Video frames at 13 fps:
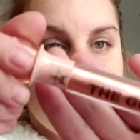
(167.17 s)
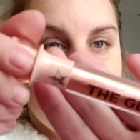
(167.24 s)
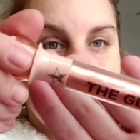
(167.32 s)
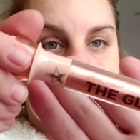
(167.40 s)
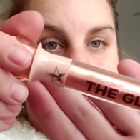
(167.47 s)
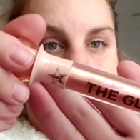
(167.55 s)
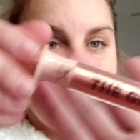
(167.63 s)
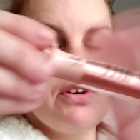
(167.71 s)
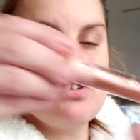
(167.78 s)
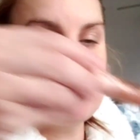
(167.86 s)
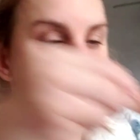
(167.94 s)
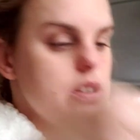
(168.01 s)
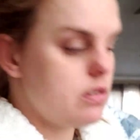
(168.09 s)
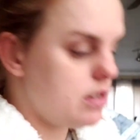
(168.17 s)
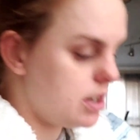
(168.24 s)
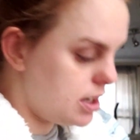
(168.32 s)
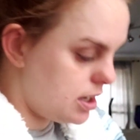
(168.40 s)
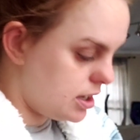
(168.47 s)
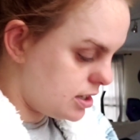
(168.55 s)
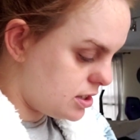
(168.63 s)
shimmer to
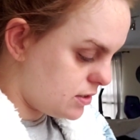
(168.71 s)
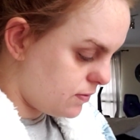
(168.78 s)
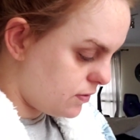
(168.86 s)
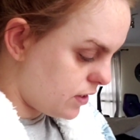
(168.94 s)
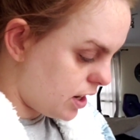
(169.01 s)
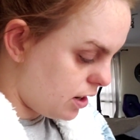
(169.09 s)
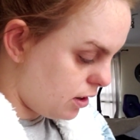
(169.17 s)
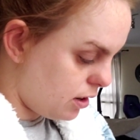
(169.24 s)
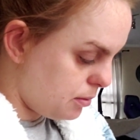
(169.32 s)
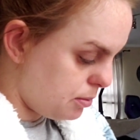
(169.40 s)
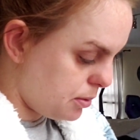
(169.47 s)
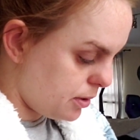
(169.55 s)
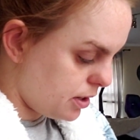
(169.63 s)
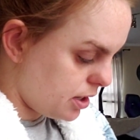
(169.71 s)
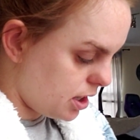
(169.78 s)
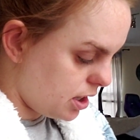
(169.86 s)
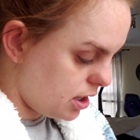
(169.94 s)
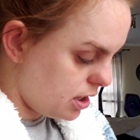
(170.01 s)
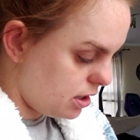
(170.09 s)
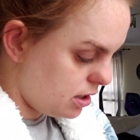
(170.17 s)
it. It's very
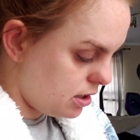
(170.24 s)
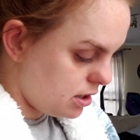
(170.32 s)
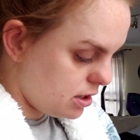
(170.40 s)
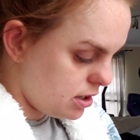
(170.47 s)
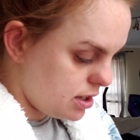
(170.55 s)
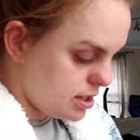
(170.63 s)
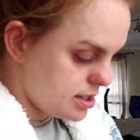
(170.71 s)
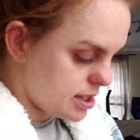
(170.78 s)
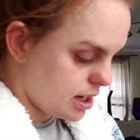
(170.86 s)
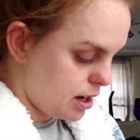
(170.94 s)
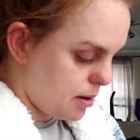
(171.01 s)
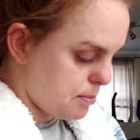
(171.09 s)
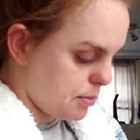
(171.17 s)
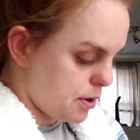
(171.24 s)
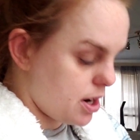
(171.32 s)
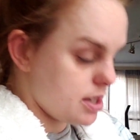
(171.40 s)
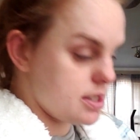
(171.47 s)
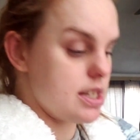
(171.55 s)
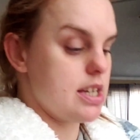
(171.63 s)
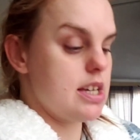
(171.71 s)
pretty. It's like a
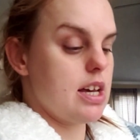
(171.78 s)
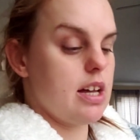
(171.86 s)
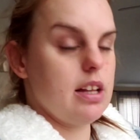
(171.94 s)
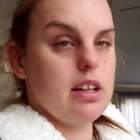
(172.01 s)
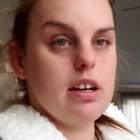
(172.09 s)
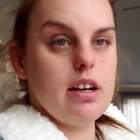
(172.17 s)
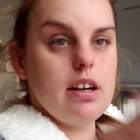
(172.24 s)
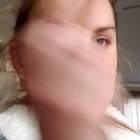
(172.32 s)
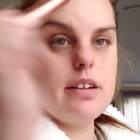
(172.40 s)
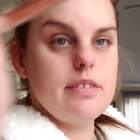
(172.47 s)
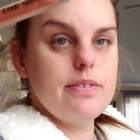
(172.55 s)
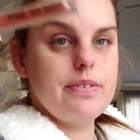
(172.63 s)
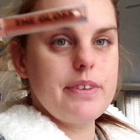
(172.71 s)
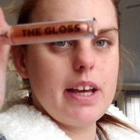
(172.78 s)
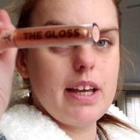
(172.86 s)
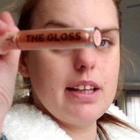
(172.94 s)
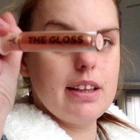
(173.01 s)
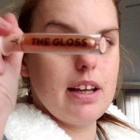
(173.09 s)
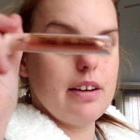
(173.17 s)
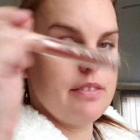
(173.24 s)
bronzy color. I
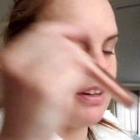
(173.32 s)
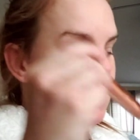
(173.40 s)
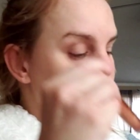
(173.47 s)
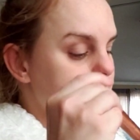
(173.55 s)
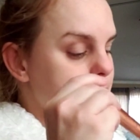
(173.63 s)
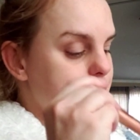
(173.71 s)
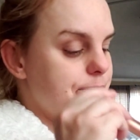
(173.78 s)
love it.